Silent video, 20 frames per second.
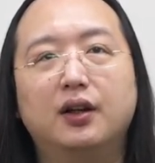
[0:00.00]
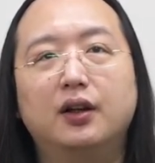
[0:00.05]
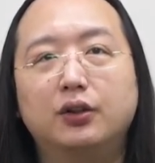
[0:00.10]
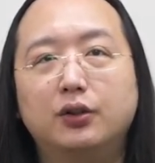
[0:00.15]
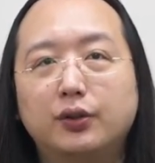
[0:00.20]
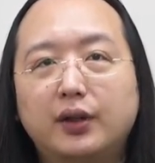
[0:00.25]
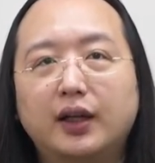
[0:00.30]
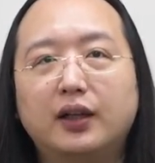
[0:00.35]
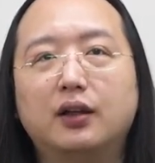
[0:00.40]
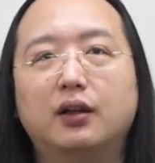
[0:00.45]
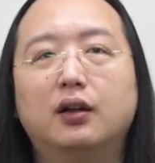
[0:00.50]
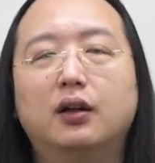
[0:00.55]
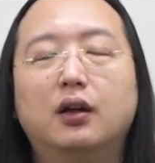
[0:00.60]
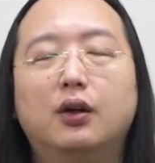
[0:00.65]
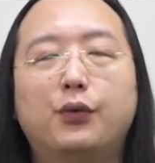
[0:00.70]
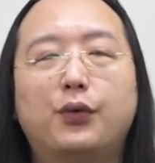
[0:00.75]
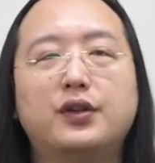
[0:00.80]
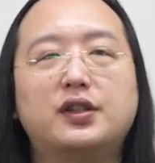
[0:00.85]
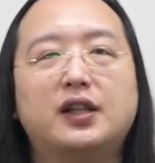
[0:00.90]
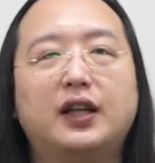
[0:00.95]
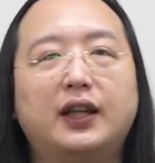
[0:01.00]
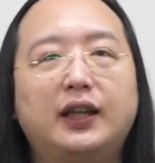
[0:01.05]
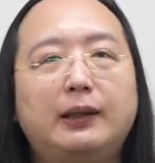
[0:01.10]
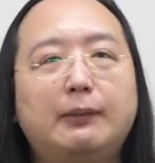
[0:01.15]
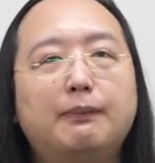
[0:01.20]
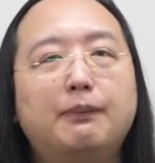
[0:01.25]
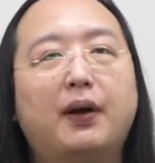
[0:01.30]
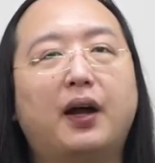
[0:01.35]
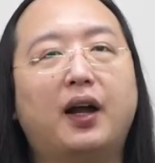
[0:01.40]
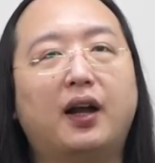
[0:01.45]
together with the
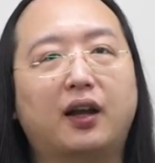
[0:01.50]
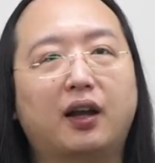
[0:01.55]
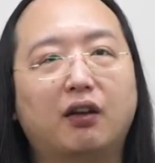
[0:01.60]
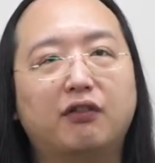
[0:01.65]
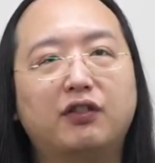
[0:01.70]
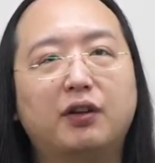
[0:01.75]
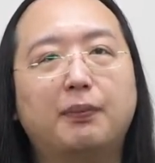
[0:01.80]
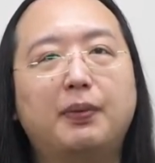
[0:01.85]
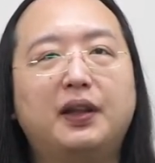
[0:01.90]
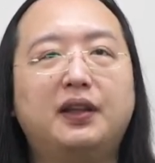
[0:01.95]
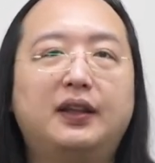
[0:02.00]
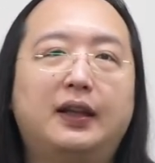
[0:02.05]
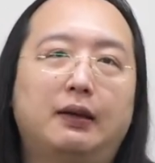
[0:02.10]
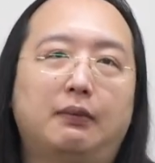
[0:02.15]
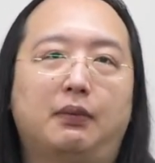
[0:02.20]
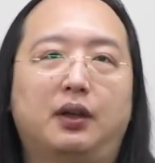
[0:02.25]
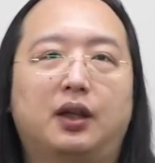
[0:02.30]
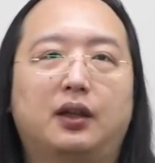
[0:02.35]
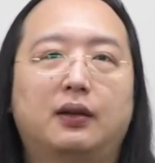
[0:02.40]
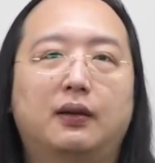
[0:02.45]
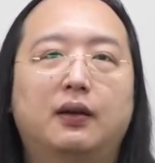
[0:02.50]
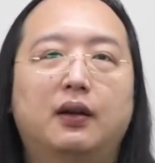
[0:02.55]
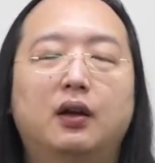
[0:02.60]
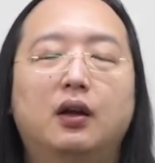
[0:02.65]
impact of the pandemic,